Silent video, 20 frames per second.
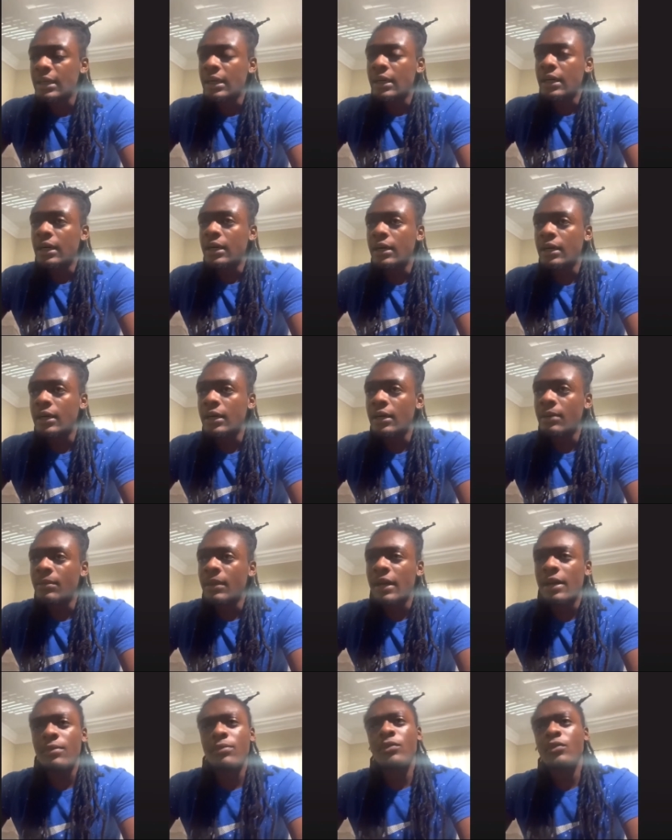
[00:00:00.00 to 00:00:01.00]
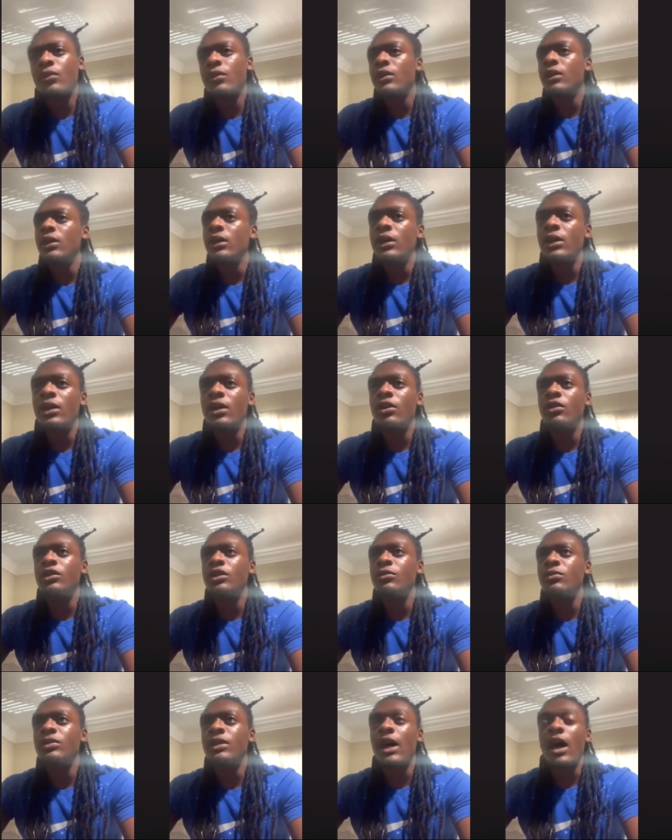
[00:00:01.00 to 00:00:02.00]
Like, I'm doing good, coach. He
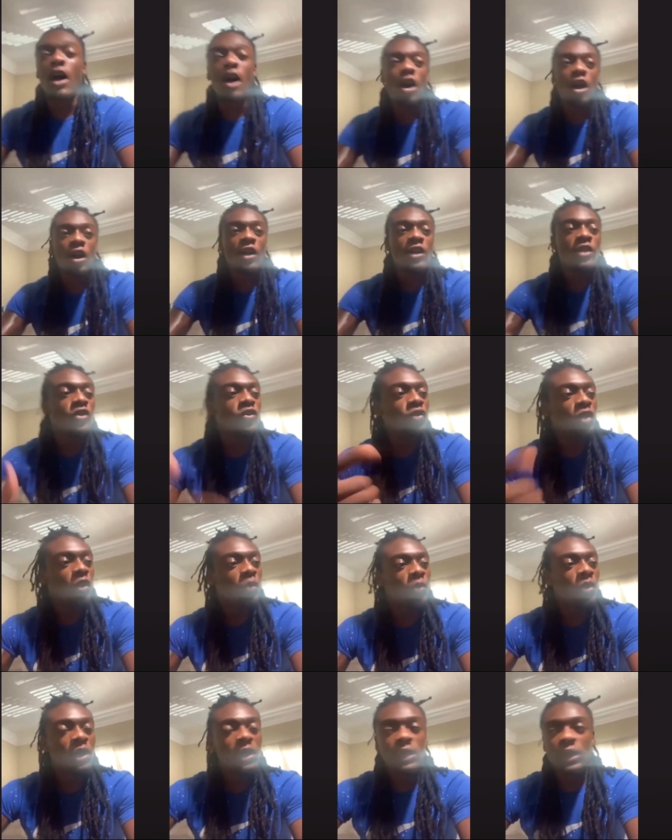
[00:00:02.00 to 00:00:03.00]
was like, all right, you know what?